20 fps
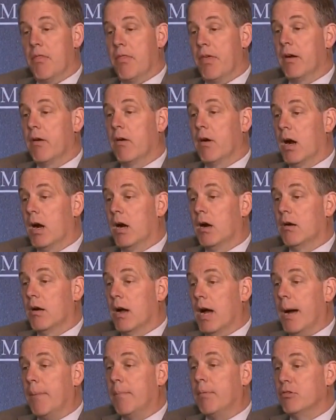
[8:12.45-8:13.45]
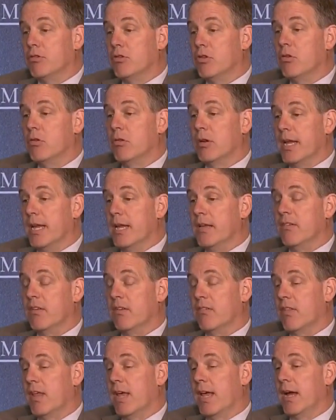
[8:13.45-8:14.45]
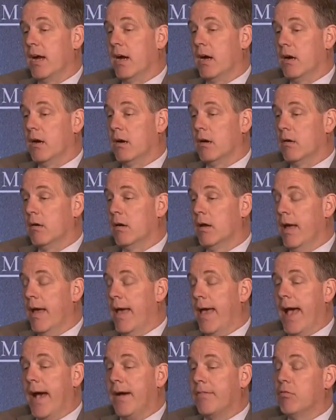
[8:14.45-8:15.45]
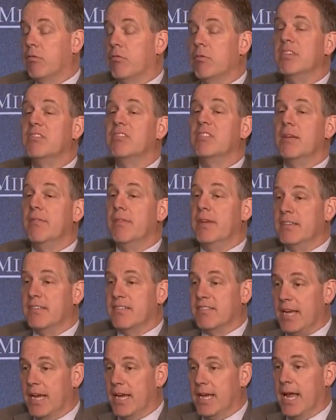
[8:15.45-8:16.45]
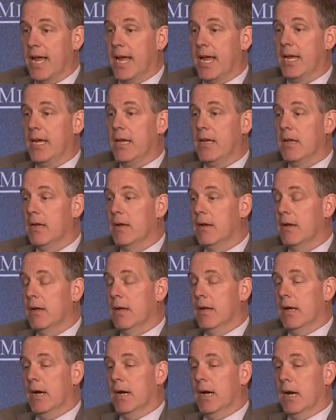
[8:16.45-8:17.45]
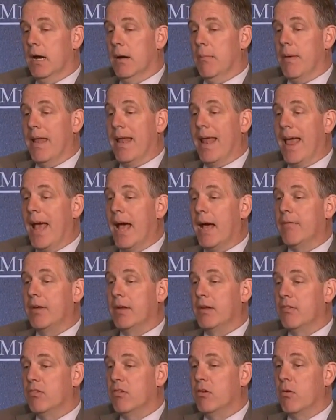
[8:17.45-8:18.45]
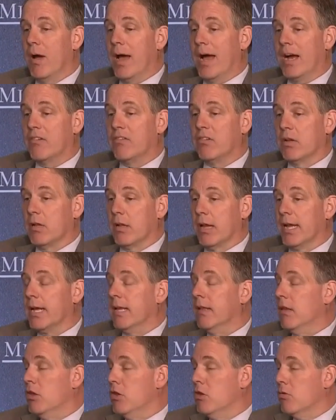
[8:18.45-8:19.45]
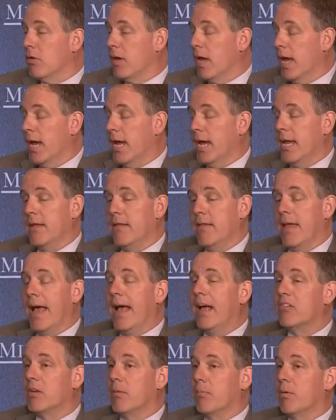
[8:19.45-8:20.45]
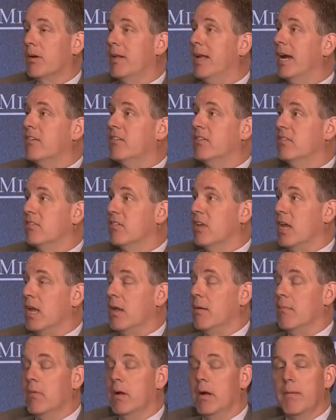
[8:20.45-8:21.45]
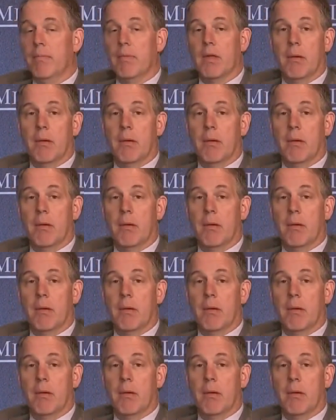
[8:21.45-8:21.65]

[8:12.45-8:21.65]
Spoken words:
There are opportunities as they are, after receiving state aid and having to actually, like in the UK, the asset protection scheme,